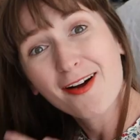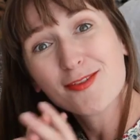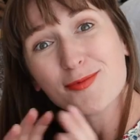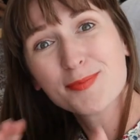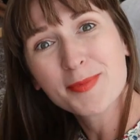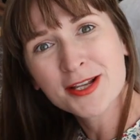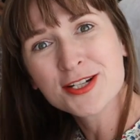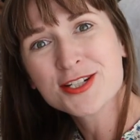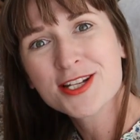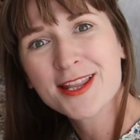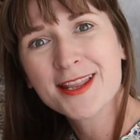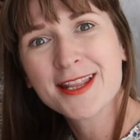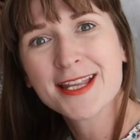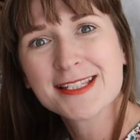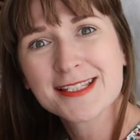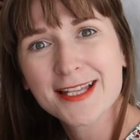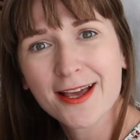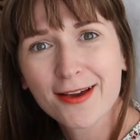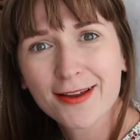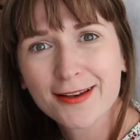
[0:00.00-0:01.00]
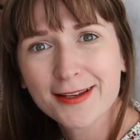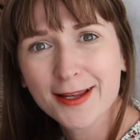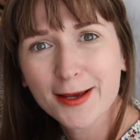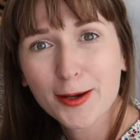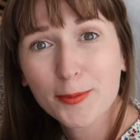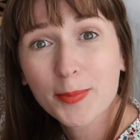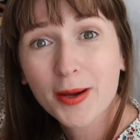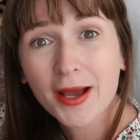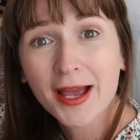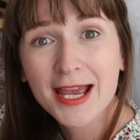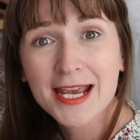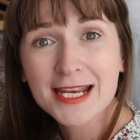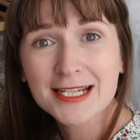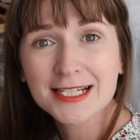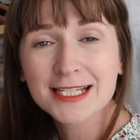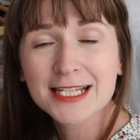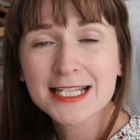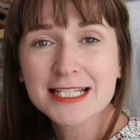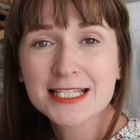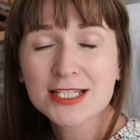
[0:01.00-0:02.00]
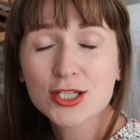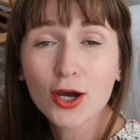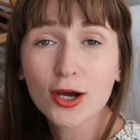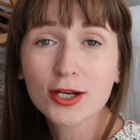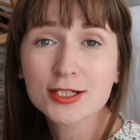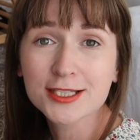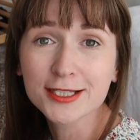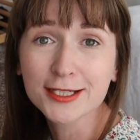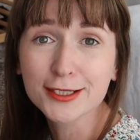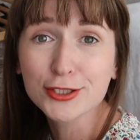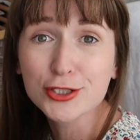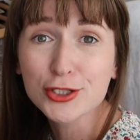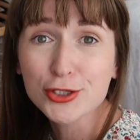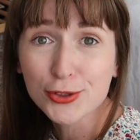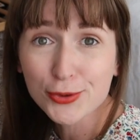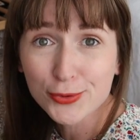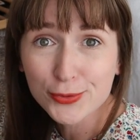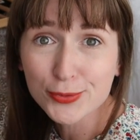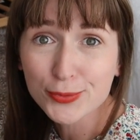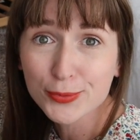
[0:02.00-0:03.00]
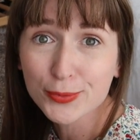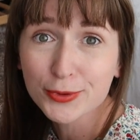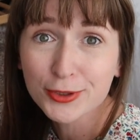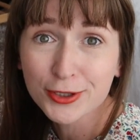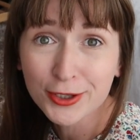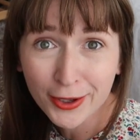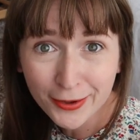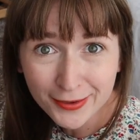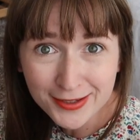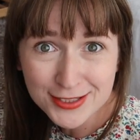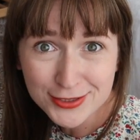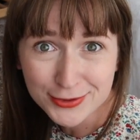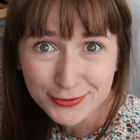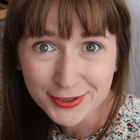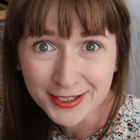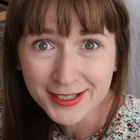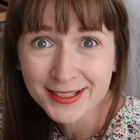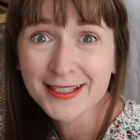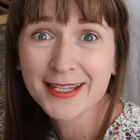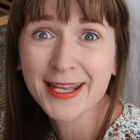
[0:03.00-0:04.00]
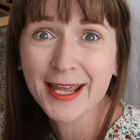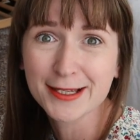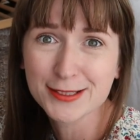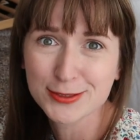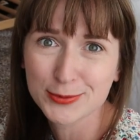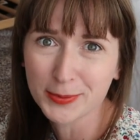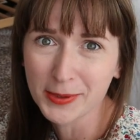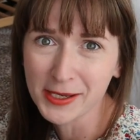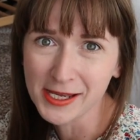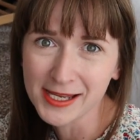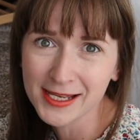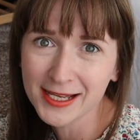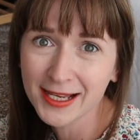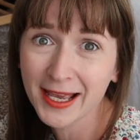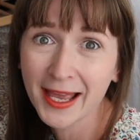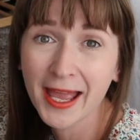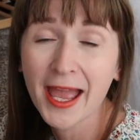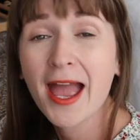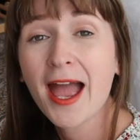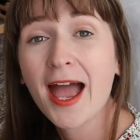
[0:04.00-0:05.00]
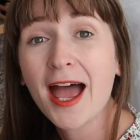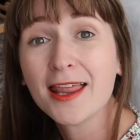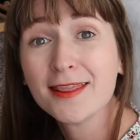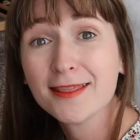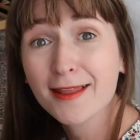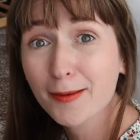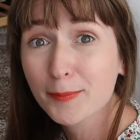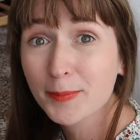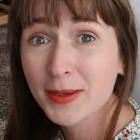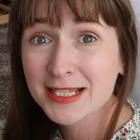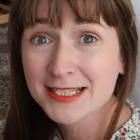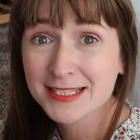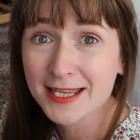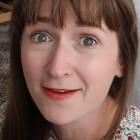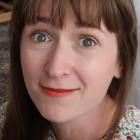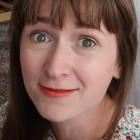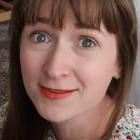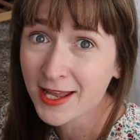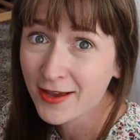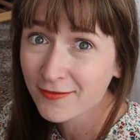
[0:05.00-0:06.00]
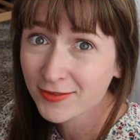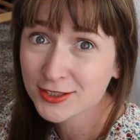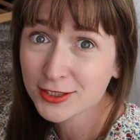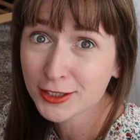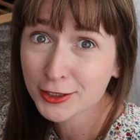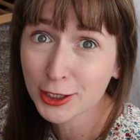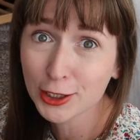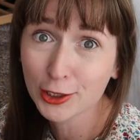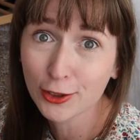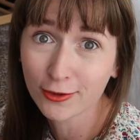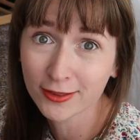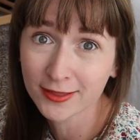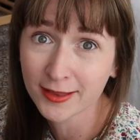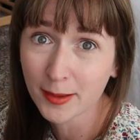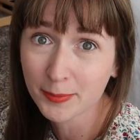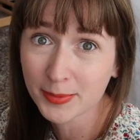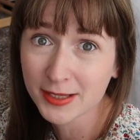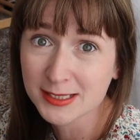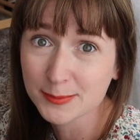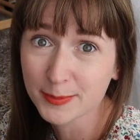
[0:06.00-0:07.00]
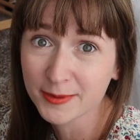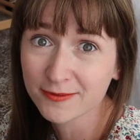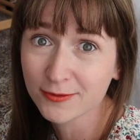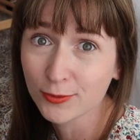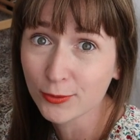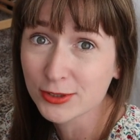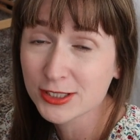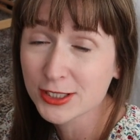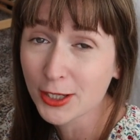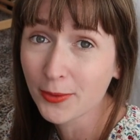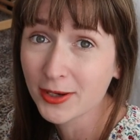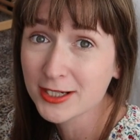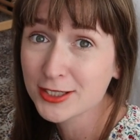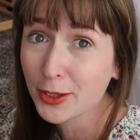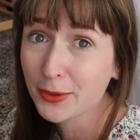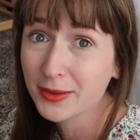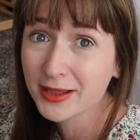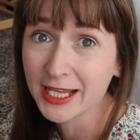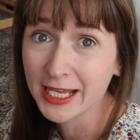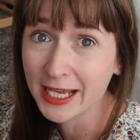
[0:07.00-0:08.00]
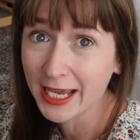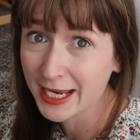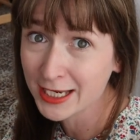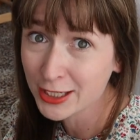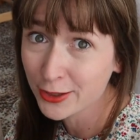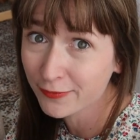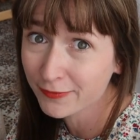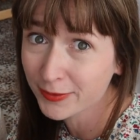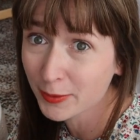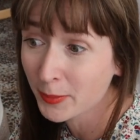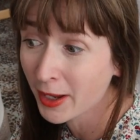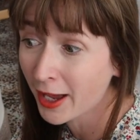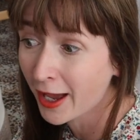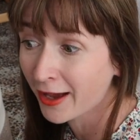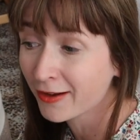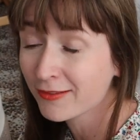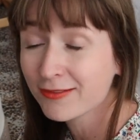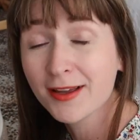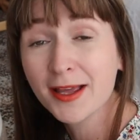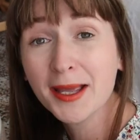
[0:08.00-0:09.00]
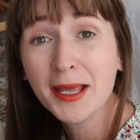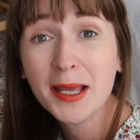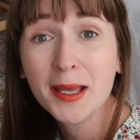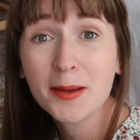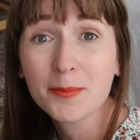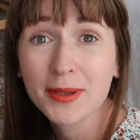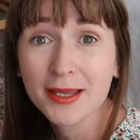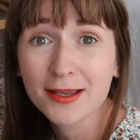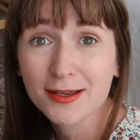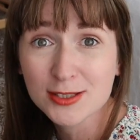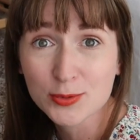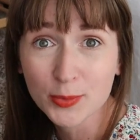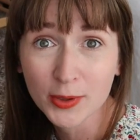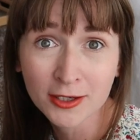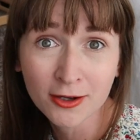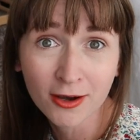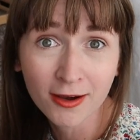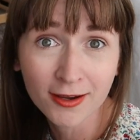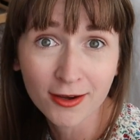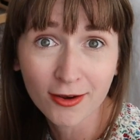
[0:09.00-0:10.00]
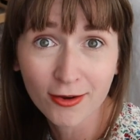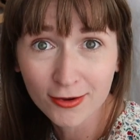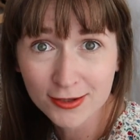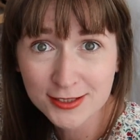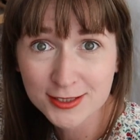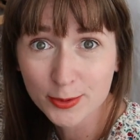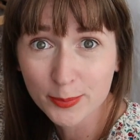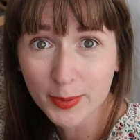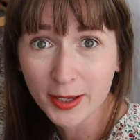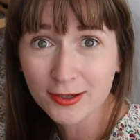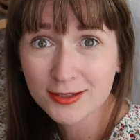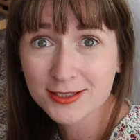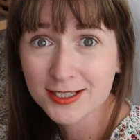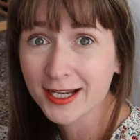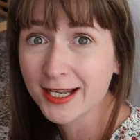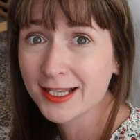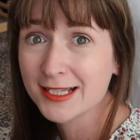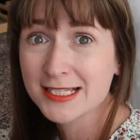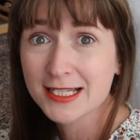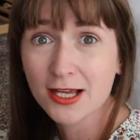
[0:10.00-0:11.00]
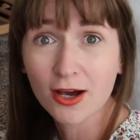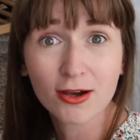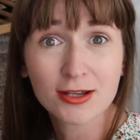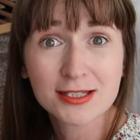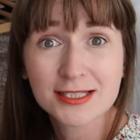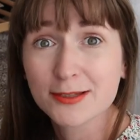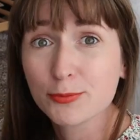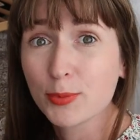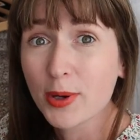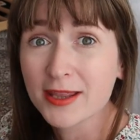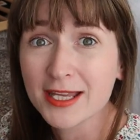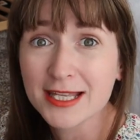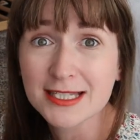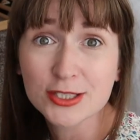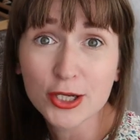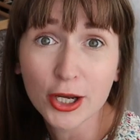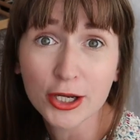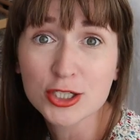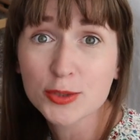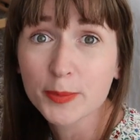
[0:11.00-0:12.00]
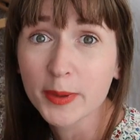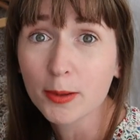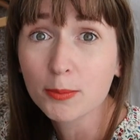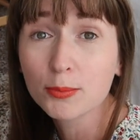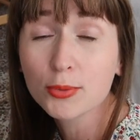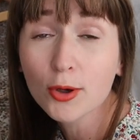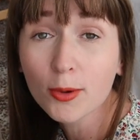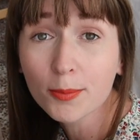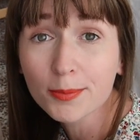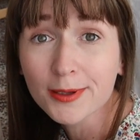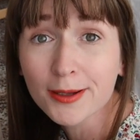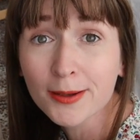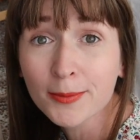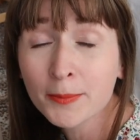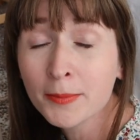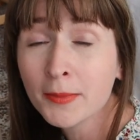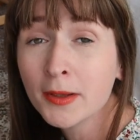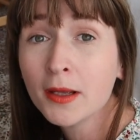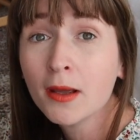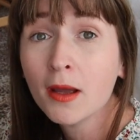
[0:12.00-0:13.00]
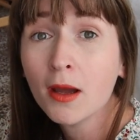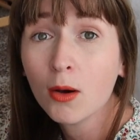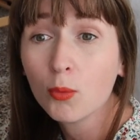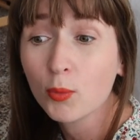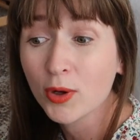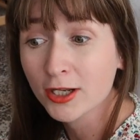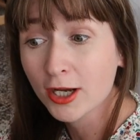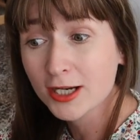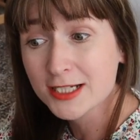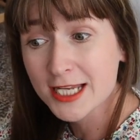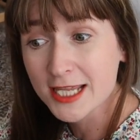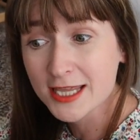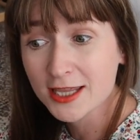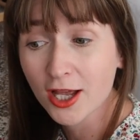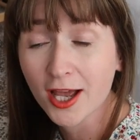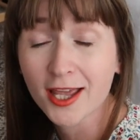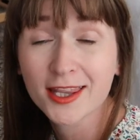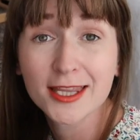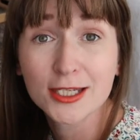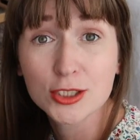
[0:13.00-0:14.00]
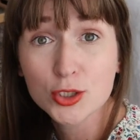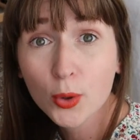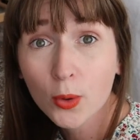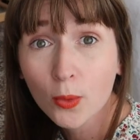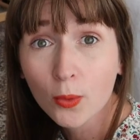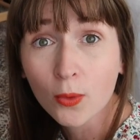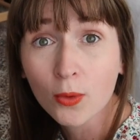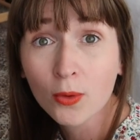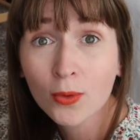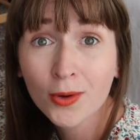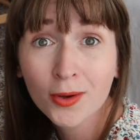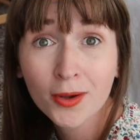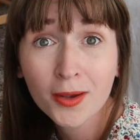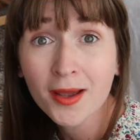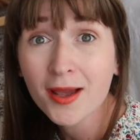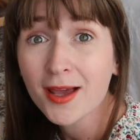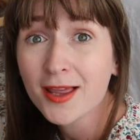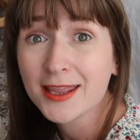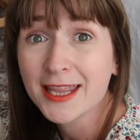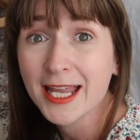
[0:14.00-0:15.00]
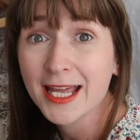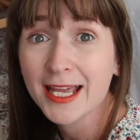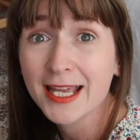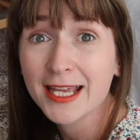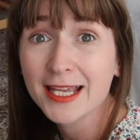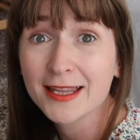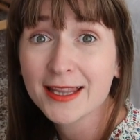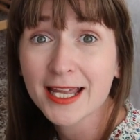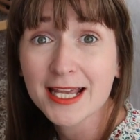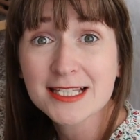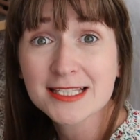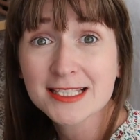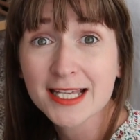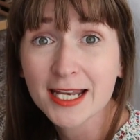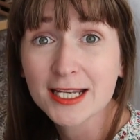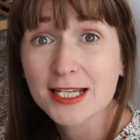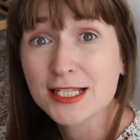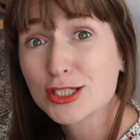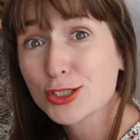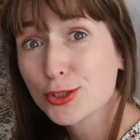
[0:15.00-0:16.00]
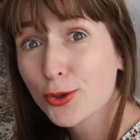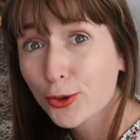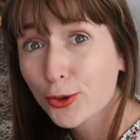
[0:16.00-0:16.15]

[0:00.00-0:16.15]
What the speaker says: I've mentioned this earlier, but Aiden is starting a new nursery next week, and that means they've never done cloth nappies before, so I don't think any of them have, because when I asked about it and asked whether it's going to be a problem when I did like the tour, they said it's